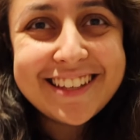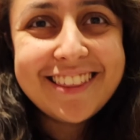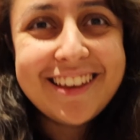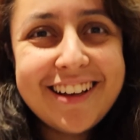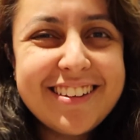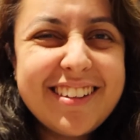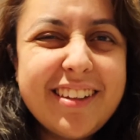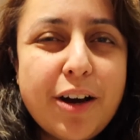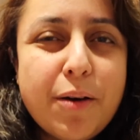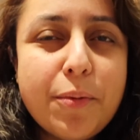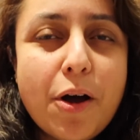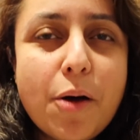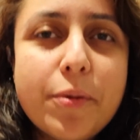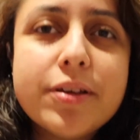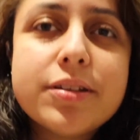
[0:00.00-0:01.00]
thing. I did that on
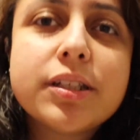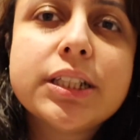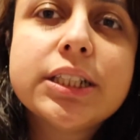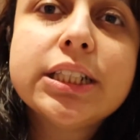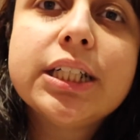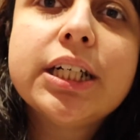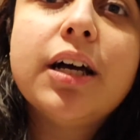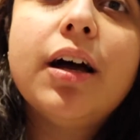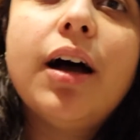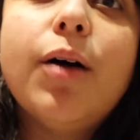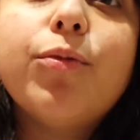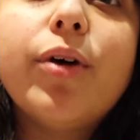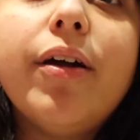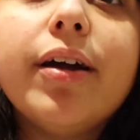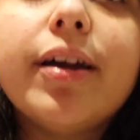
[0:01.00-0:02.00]
purpose.
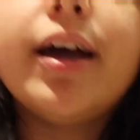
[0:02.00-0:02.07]
I'm wearing